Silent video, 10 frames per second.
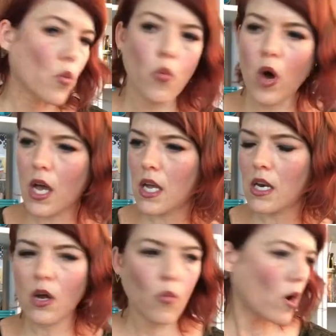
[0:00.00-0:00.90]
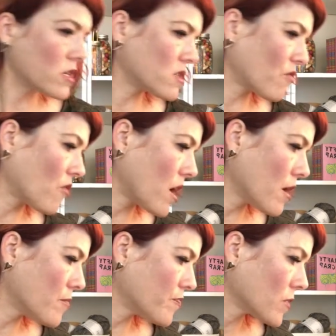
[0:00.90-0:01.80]
One was
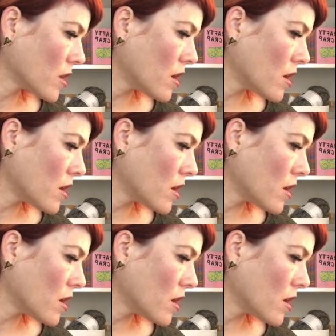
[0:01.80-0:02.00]
from